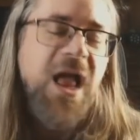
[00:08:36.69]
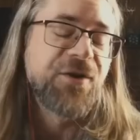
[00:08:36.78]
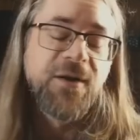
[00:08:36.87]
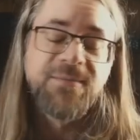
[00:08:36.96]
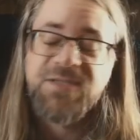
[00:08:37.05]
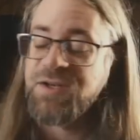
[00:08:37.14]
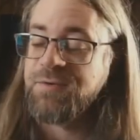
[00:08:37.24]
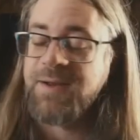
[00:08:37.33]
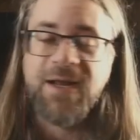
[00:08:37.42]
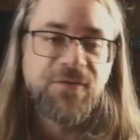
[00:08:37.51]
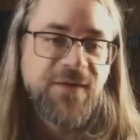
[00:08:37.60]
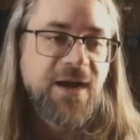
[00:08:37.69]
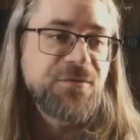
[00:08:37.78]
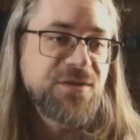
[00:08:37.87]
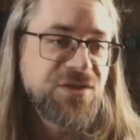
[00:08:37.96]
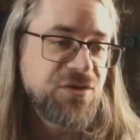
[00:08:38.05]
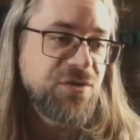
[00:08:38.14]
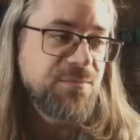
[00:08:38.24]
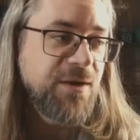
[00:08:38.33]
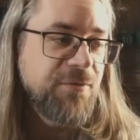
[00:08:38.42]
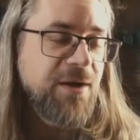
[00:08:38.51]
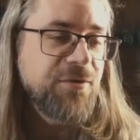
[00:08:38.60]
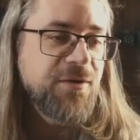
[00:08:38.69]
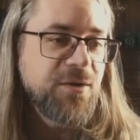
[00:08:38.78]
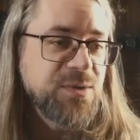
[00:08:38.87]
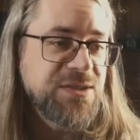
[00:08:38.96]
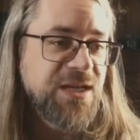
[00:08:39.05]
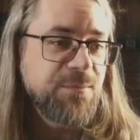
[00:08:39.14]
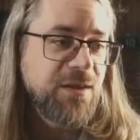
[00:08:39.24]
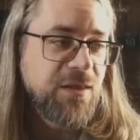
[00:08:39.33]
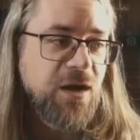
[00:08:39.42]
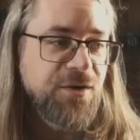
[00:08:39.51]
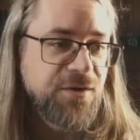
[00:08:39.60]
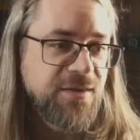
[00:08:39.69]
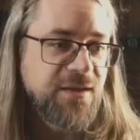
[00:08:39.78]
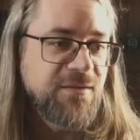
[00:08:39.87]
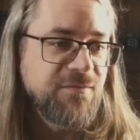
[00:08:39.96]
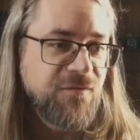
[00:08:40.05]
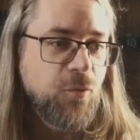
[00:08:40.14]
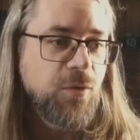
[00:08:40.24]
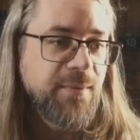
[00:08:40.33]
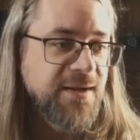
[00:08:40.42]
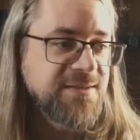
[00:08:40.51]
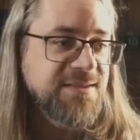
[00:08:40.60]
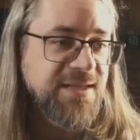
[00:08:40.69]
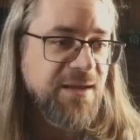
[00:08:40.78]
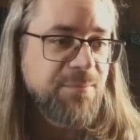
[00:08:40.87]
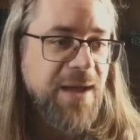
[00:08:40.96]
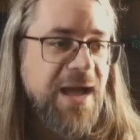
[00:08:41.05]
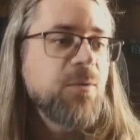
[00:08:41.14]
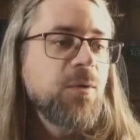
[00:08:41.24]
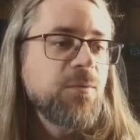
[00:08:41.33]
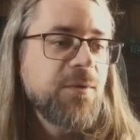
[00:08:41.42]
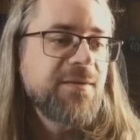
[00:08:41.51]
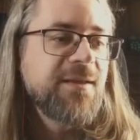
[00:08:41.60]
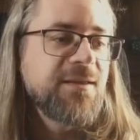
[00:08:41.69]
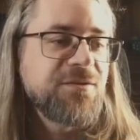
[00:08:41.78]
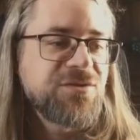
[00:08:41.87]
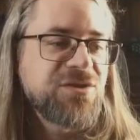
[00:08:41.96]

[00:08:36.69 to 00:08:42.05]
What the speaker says: I don't know. I'm telling you right now, if I restarted my router, it would take me longer than 4 minutes to get back one way or the other.